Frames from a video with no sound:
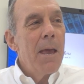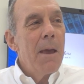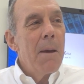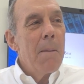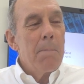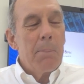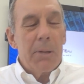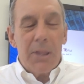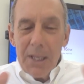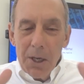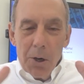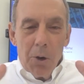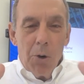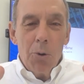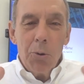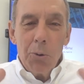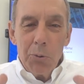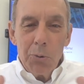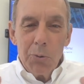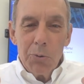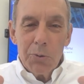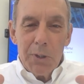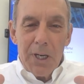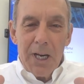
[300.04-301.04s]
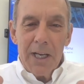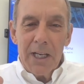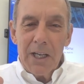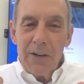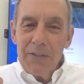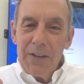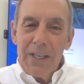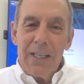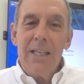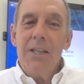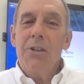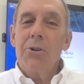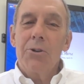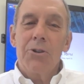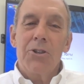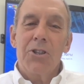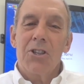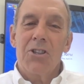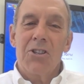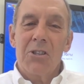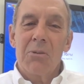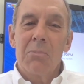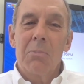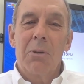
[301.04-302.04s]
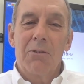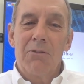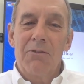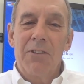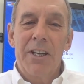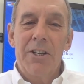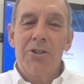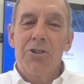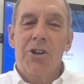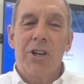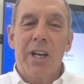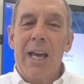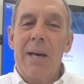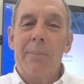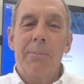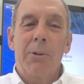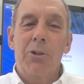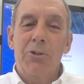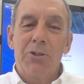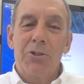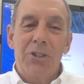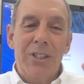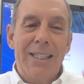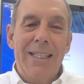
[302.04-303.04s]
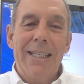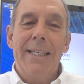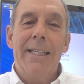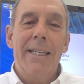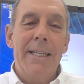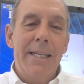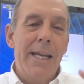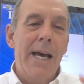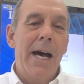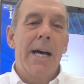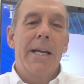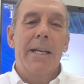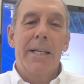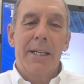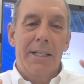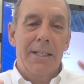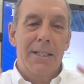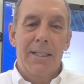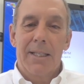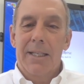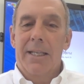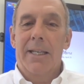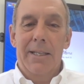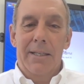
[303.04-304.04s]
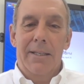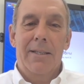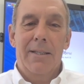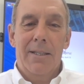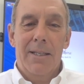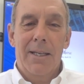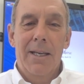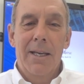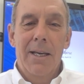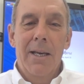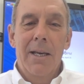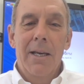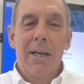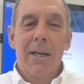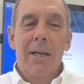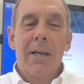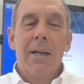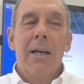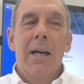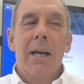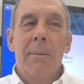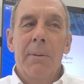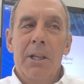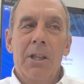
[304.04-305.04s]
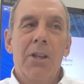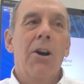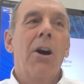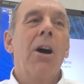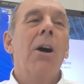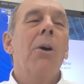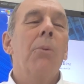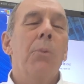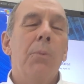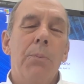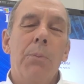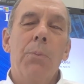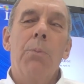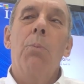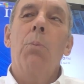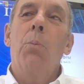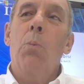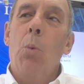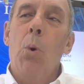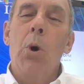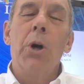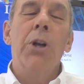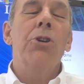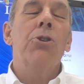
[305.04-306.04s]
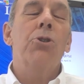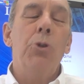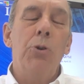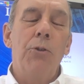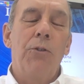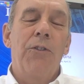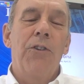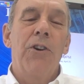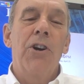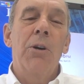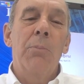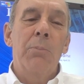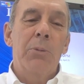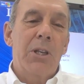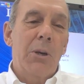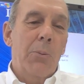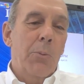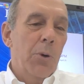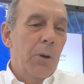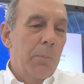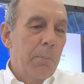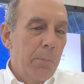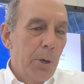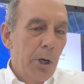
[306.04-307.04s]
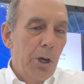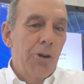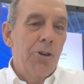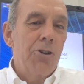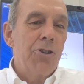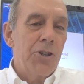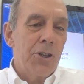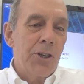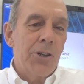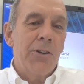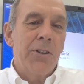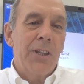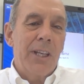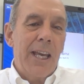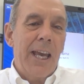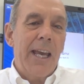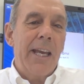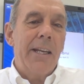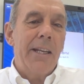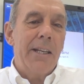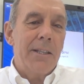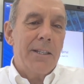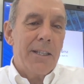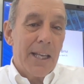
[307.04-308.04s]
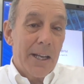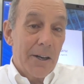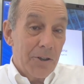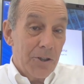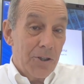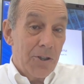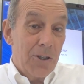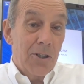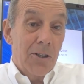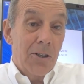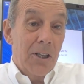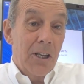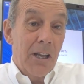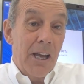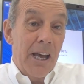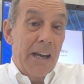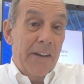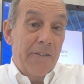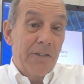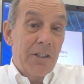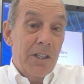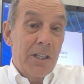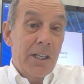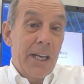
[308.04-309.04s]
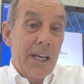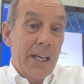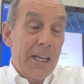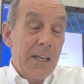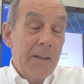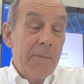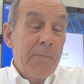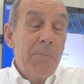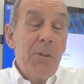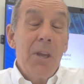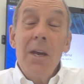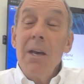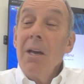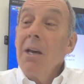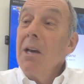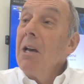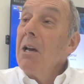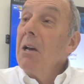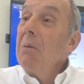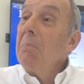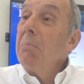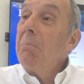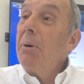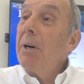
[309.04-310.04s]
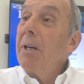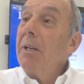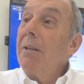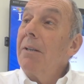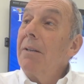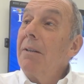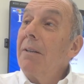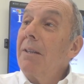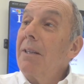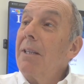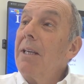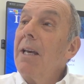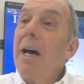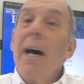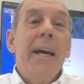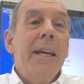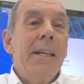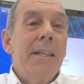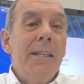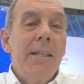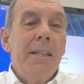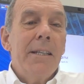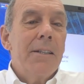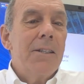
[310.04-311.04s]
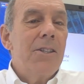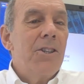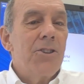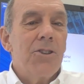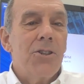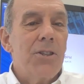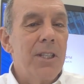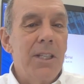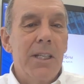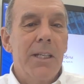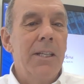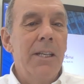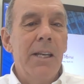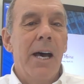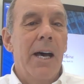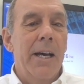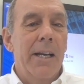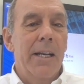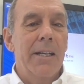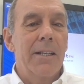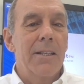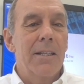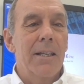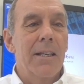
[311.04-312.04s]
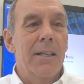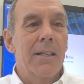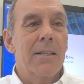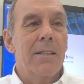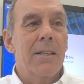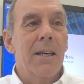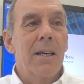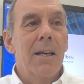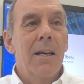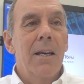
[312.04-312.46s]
but the whole kind of ecosystem of venture capital did not exist. I mean, there are one or two firms that were merged during the 80s that are still alive today, but the idea just did not exist.